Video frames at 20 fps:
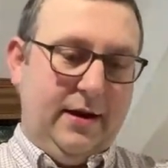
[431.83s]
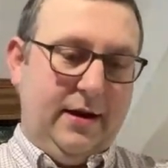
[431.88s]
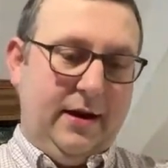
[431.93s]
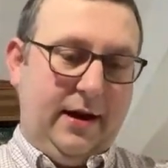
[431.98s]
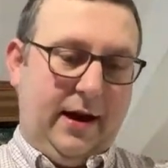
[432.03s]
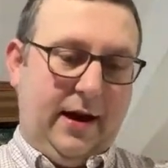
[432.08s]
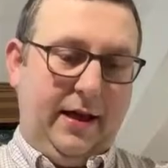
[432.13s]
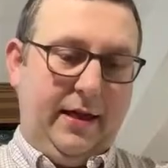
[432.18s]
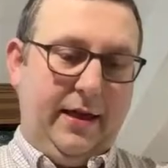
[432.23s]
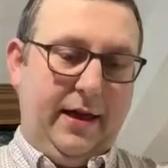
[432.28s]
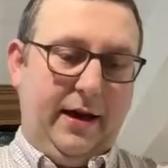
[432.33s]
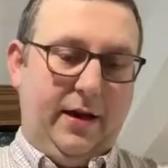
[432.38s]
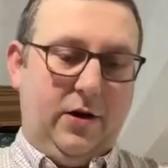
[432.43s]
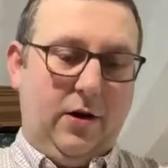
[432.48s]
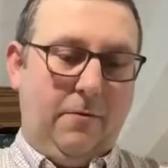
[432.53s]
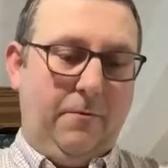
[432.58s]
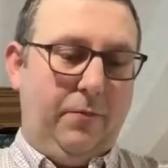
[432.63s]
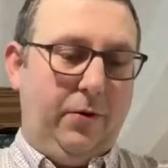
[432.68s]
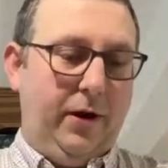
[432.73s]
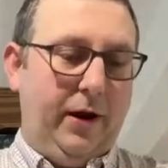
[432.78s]
And they're
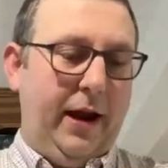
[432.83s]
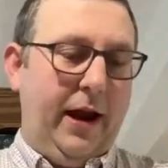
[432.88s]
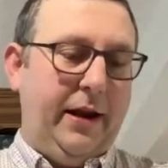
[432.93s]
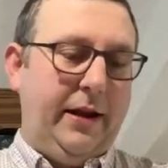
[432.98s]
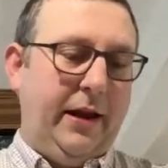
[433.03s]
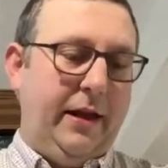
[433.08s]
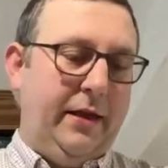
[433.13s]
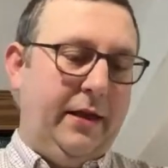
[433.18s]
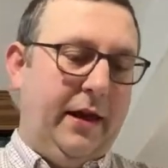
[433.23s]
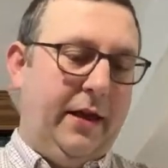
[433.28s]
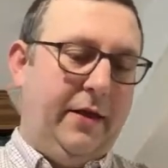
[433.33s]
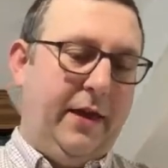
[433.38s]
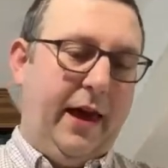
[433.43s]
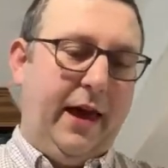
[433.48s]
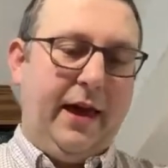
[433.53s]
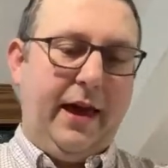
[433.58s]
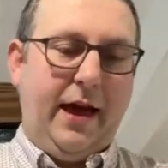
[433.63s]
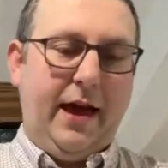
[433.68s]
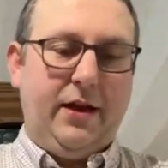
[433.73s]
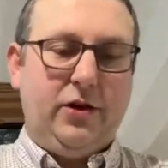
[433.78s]
complaining that they
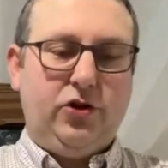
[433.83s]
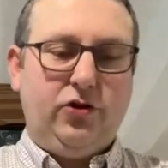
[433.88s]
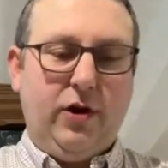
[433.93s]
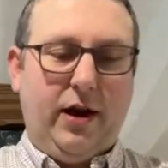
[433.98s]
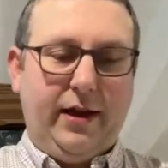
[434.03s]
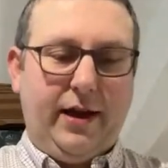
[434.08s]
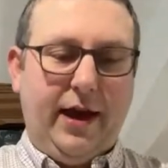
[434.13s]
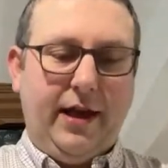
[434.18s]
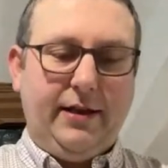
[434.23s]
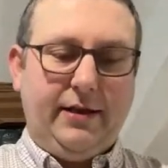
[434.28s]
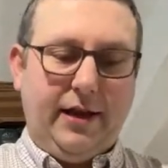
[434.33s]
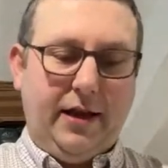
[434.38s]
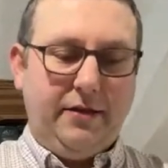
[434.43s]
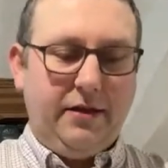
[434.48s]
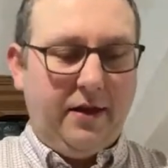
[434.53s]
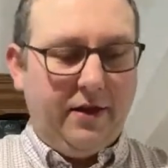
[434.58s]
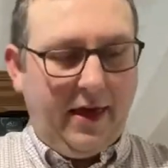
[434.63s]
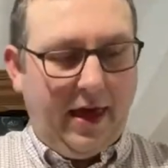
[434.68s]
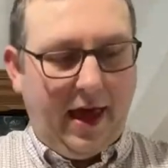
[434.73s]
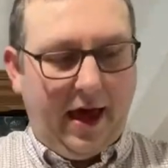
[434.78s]
can't track it and
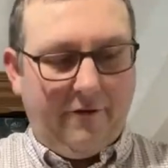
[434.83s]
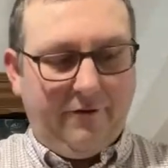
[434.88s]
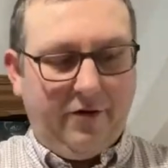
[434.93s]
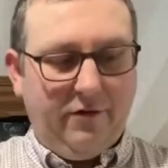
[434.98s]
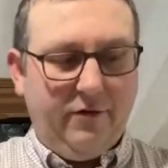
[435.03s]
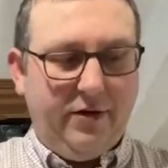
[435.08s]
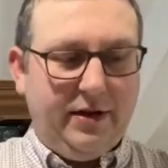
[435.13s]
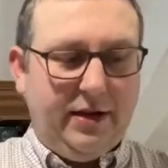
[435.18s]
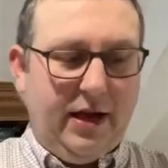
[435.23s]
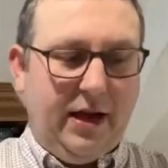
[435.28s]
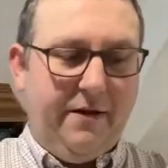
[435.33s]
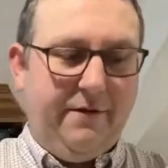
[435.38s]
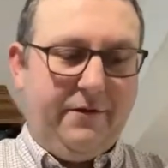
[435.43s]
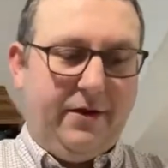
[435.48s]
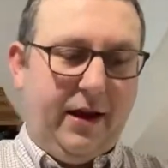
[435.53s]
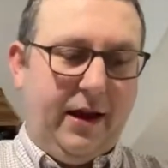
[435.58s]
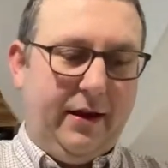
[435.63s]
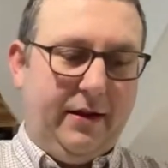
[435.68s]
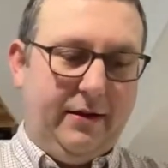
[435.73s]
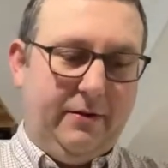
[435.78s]
that they haven't received
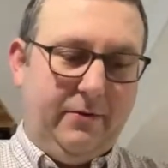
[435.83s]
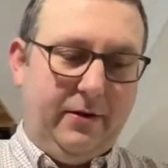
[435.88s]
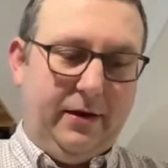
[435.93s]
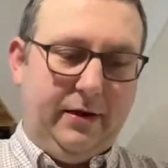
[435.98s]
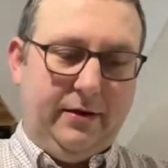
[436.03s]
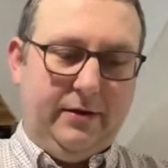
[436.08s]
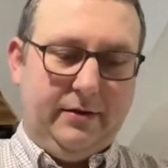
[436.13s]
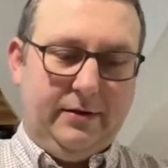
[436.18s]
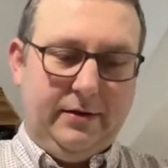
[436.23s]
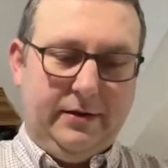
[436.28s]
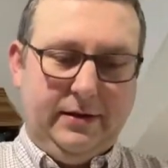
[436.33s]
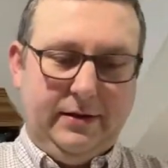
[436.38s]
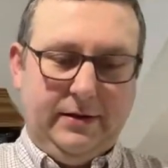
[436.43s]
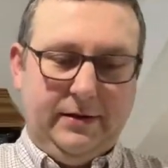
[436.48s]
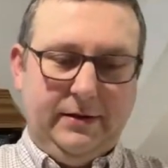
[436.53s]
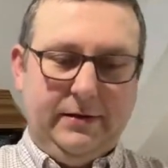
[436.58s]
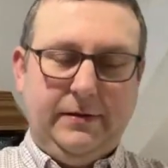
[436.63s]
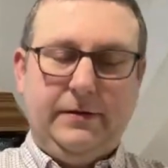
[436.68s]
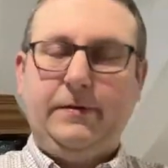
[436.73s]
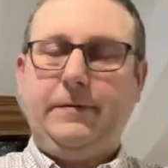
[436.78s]
it. Well,
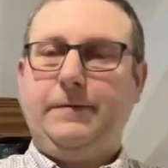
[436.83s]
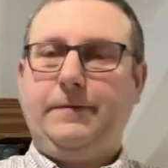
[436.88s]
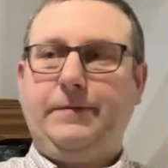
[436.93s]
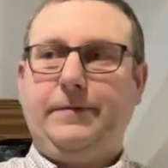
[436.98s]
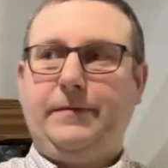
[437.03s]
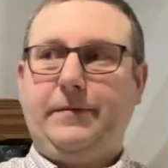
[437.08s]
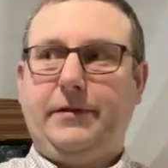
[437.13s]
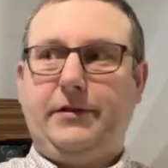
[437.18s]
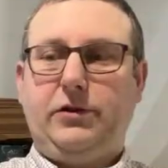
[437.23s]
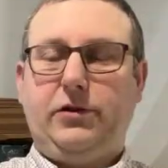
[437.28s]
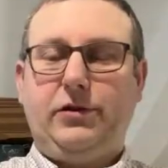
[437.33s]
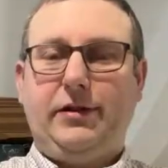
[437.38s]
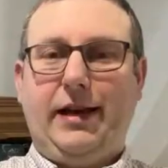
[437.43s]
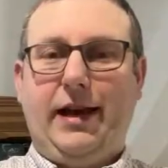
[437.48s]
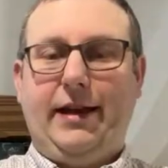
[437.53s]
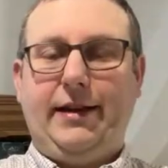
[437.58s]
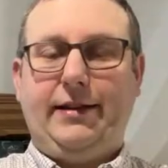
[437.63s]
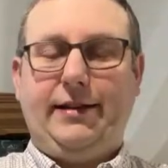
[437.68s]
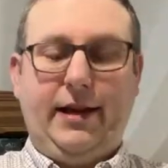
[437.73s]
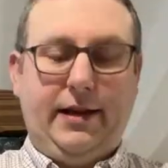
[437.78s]
it's because I
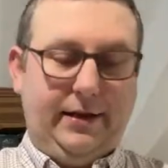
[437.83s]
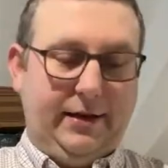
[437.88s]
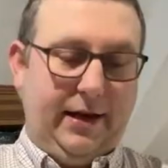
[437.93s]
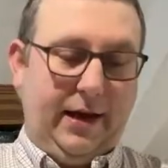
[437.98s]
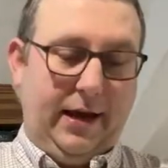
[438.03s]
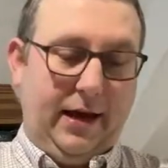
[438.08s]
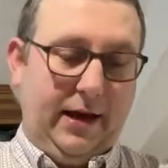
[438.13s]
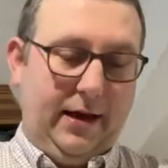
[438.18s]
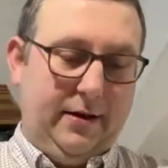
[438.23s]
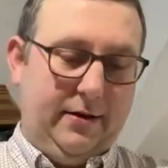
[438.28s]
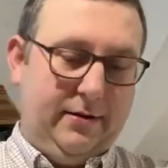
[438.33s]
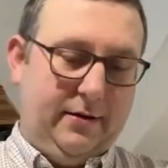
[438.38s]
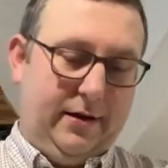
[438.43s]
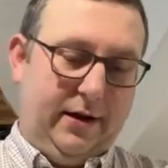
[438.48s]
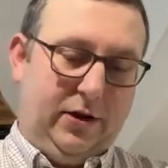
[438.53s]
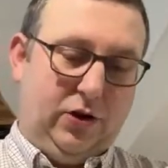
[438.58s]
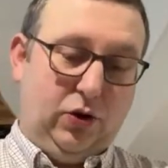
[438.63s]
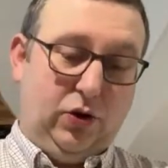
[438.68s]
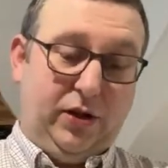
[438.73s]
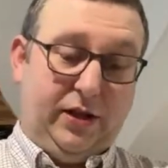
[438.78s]
haven't sent it yet. It
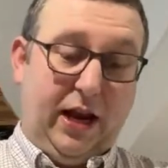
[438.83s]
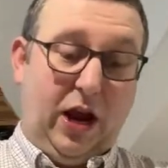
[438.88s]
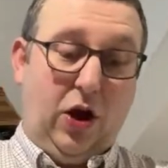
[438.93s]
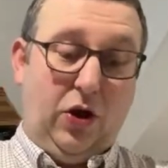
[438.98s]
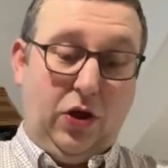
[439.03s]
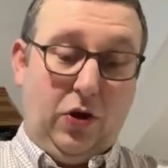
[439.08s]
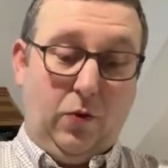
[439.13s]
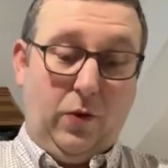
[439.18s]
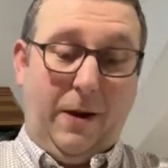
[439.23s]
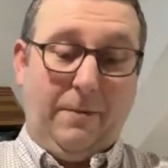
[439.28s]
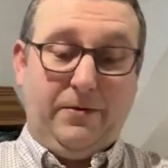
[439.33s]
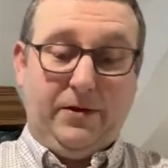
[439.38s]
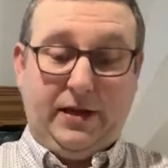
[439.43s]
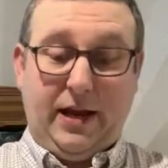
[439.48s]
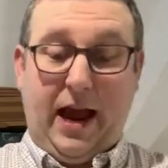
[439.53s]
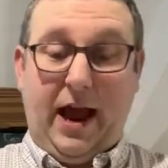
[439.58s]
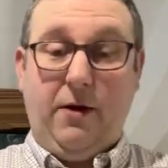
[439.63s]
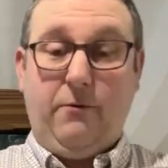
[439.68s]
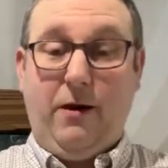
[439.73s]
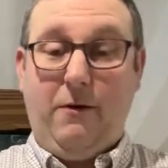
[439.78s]
does say on the
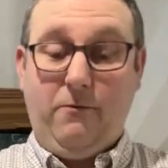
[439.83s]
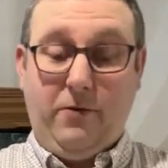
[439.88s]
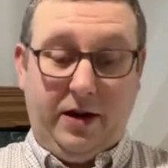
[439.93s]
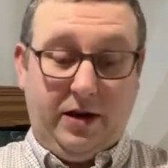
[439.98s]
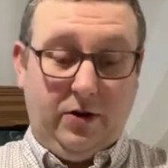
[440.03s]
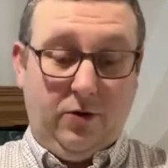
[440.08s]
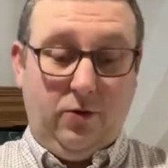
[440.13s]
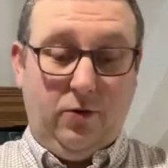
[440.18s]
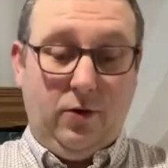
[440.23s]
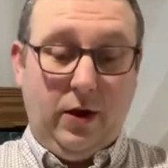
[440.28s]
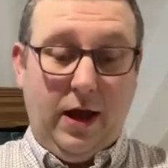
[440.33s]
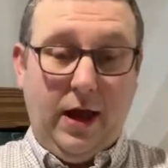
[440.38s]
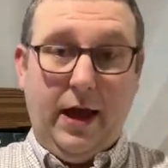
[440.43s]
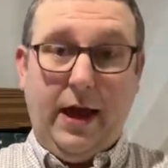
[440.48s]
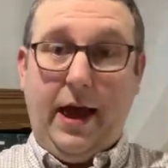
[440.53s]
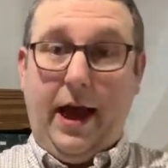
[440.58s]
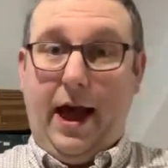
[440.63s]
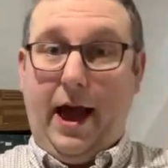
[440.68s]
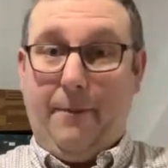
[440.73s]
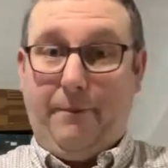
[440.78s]
website when we do
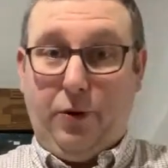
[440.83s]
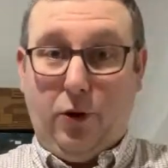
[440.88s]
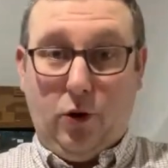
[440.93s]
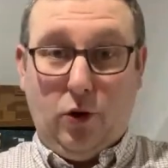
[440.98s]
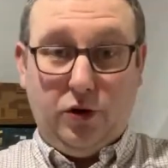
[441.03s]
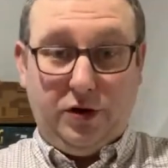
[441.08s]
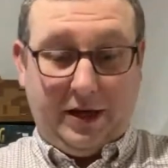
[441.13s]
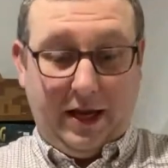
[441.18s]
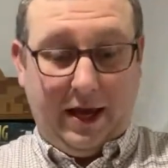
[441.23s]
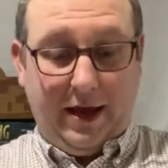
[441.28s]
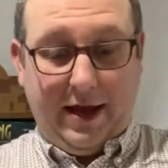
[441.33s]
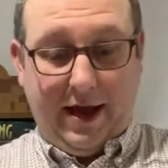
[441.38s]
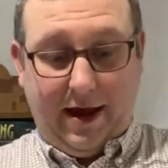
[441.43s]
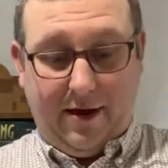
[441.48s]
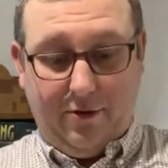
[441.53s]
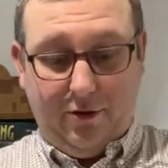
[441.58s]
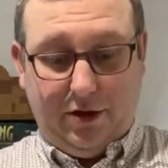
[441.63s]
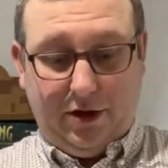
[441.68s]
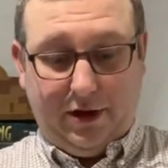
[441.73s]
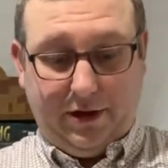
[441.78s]
our posting
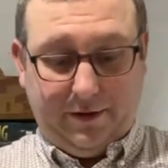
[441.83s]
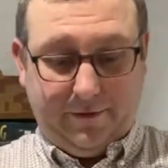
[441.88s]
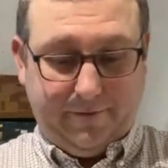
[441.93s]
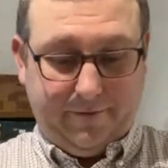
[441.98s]
out,